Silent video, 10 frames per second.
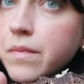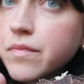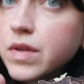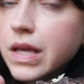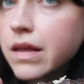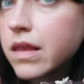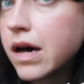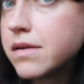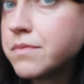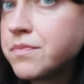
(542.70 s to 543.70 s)
Just like
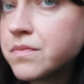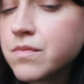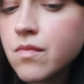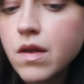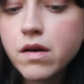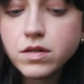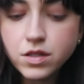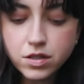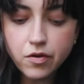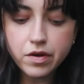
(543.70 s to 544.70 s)
that.
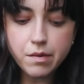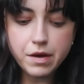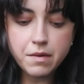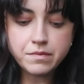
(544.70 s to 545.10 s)
So yummy.